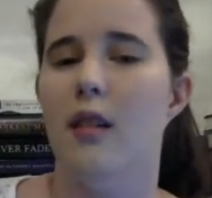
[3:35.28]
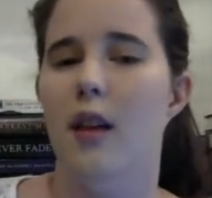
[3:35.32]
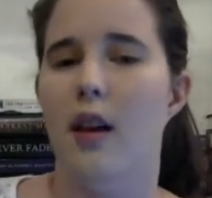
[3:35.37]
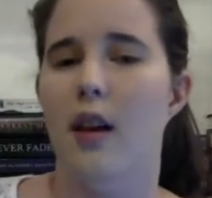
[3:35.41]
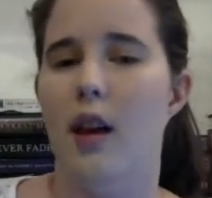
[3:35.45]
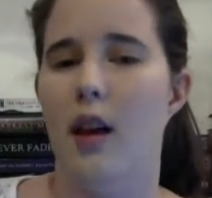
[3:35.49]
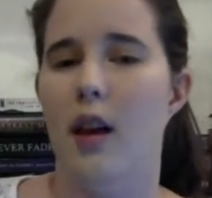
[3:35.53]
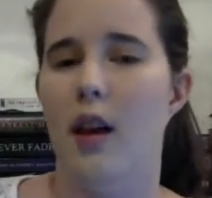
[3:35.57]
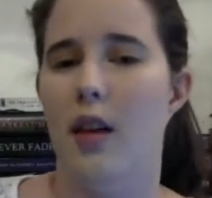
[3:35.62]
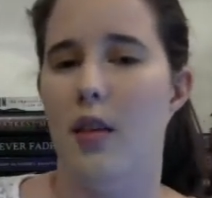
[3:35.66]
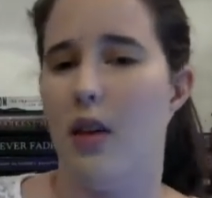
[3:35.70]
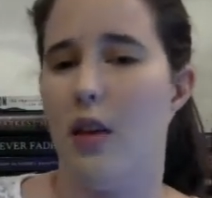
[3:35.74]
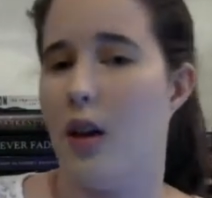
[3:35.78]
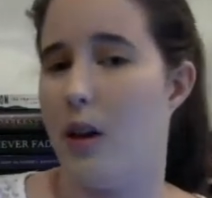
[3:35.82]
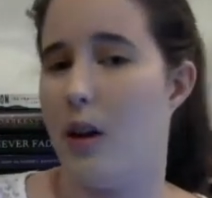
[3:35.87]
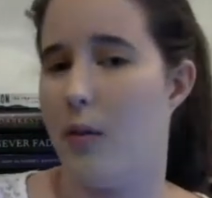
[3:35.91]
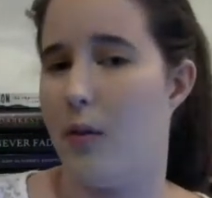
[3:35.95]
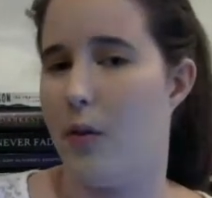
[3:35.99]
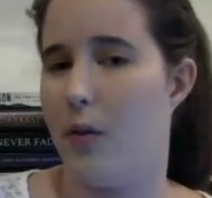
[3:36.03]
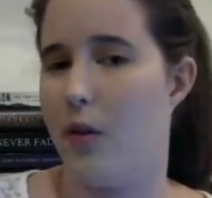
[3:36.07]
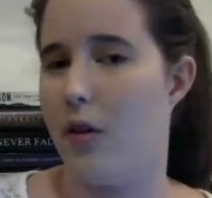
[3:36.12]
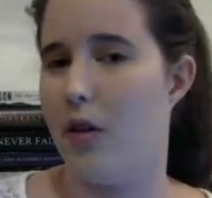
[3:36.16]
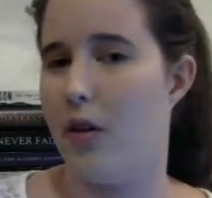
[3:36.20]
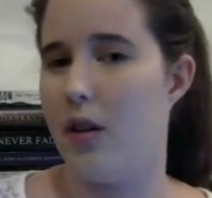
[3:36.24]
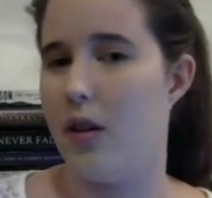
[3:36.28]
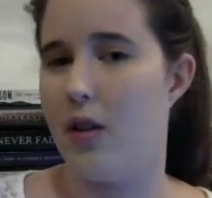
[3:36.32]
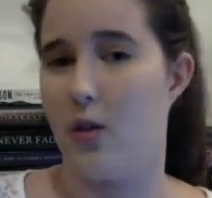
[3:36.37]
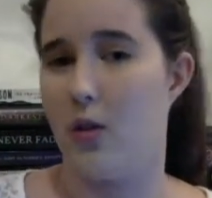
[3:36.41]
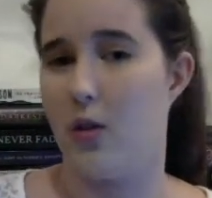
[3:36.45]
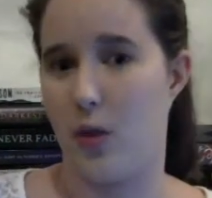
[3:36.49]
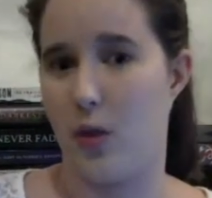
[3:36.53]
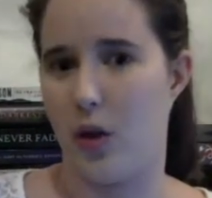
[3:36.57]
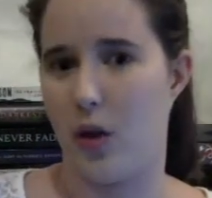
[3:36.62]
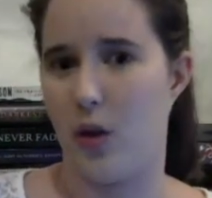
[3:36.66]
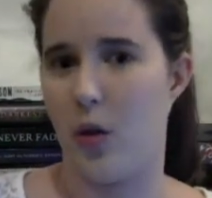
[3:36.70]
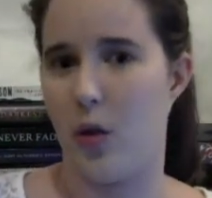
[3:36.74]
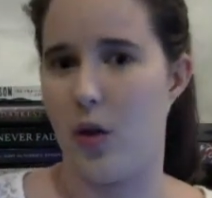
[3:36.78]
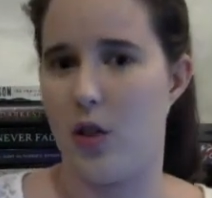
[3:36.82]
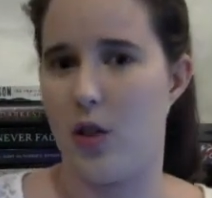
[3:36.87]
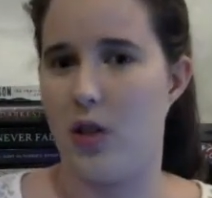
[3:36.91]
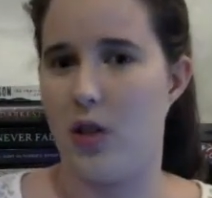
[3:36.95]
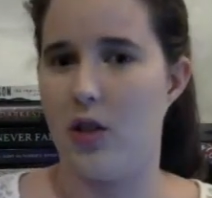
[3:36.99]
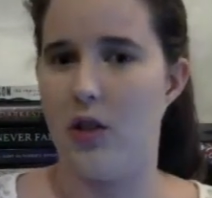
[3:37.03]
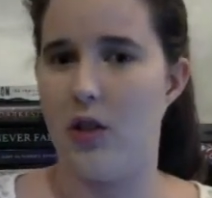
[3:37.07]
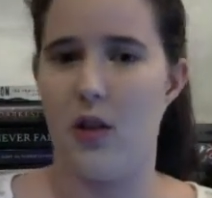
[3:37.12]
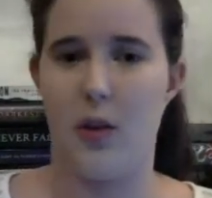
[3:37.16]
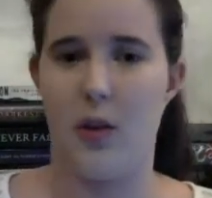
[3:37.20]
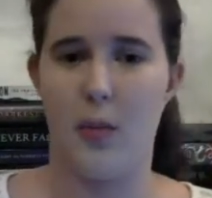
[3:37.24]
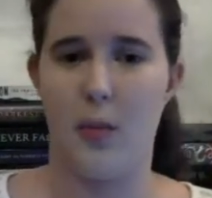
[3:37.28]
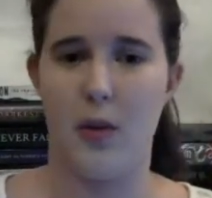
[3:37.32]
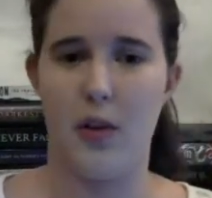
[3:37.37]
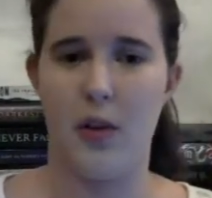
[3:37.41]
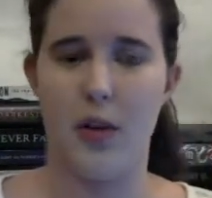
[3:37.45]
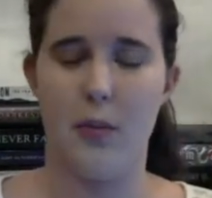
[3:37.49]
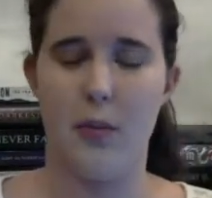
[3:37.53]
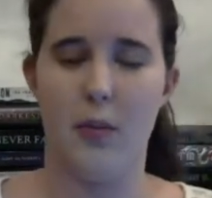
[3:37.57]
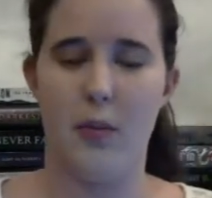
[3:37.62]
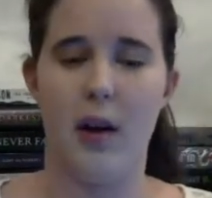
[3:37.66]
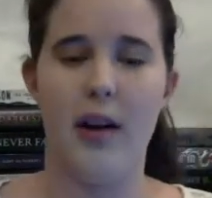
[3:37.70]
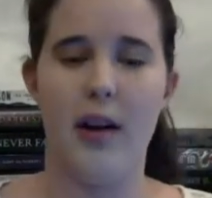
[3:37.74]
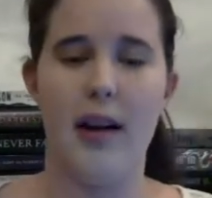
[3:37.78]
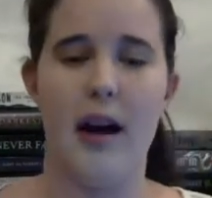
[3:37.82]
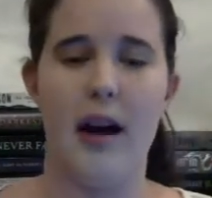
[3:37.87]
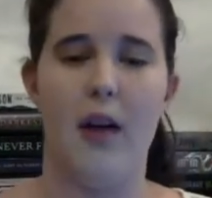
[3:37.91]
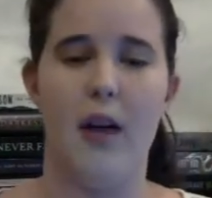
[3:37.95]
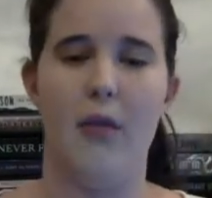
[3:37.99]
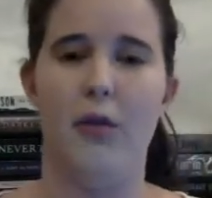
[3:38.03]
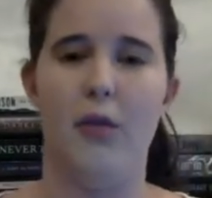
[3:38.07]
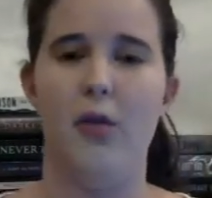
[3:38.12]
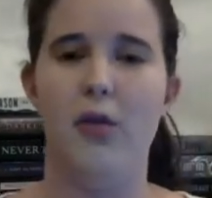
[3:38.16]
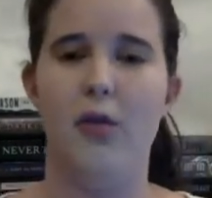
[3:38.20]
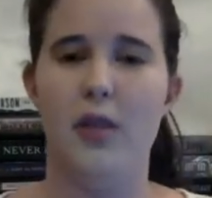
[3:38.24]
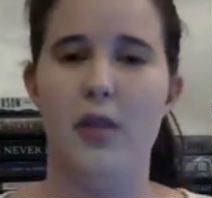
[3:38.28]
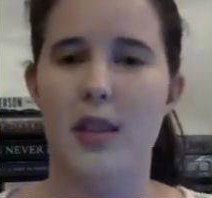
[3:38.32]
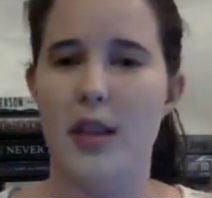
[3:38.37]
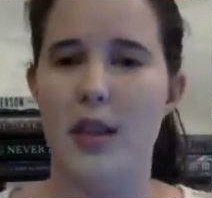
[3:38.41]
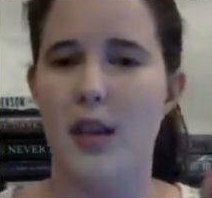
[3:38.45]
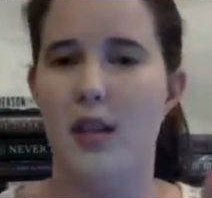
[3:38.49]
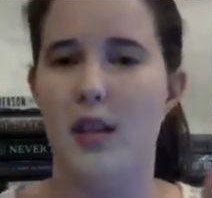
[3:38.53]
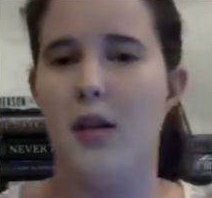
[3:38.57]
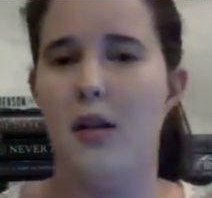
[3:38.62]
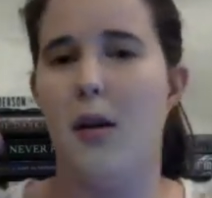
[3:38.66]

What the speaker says: And the cover is really gorgeous, and I'll put it up right now for you to see.